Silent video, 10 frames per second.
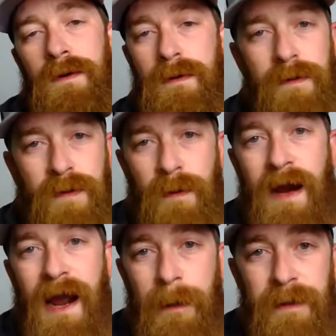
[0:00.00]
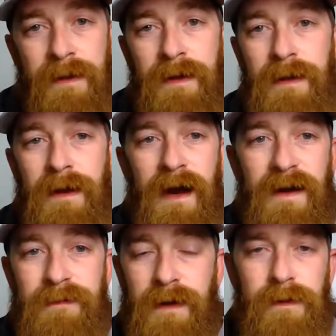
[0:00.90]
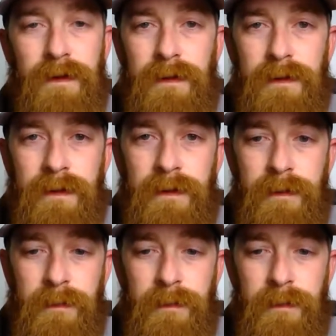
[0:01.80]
of crap I've ever heard.